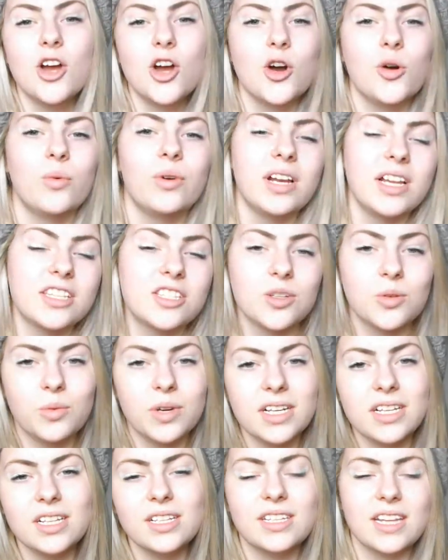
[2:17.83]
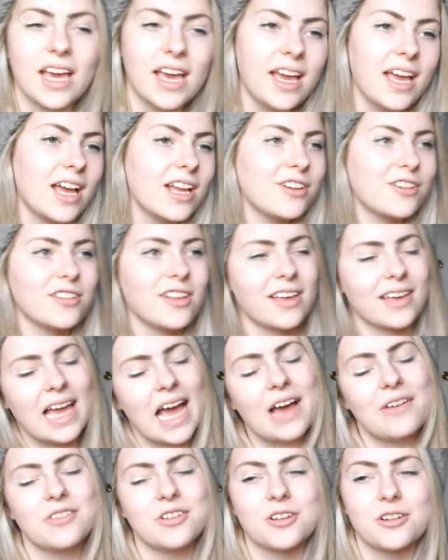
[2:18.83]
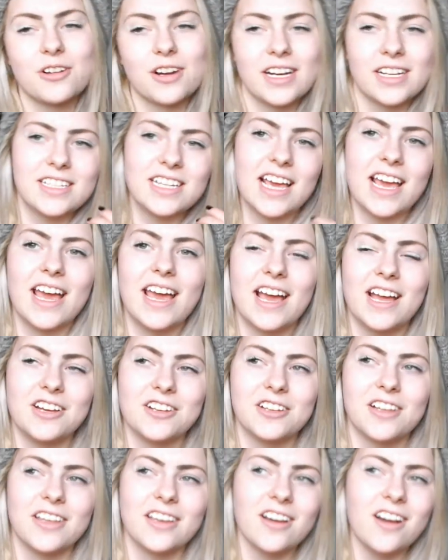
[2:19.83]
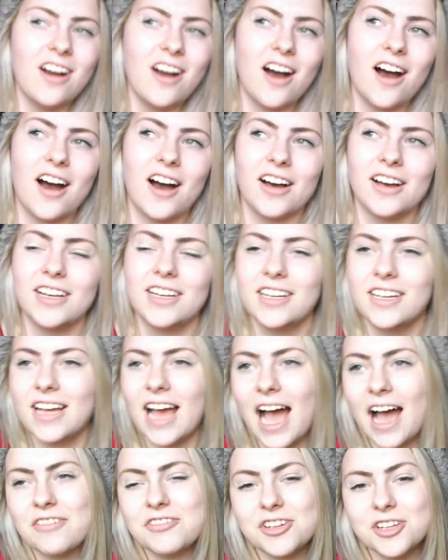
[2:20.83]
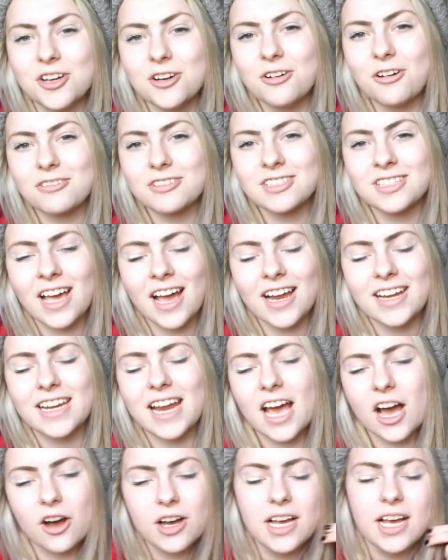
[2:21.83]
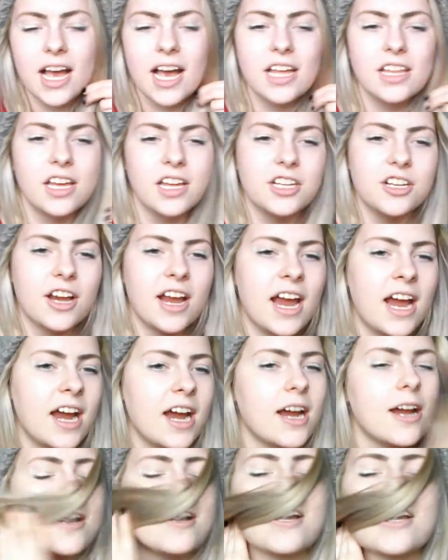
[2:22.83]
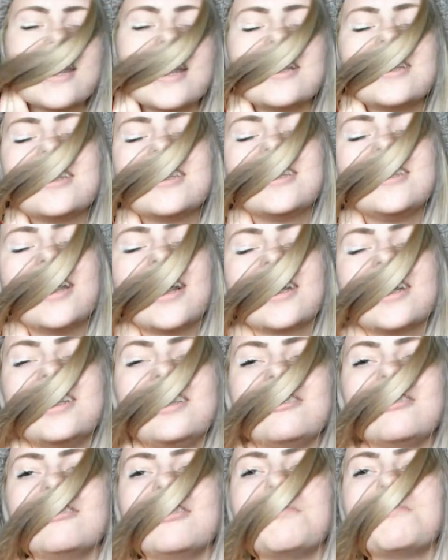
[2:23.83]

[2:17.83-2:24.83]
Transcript: When it's a windy day and you're like having a great day and you're like, ah, have to go outside now, and then your hair gets stuck in your lip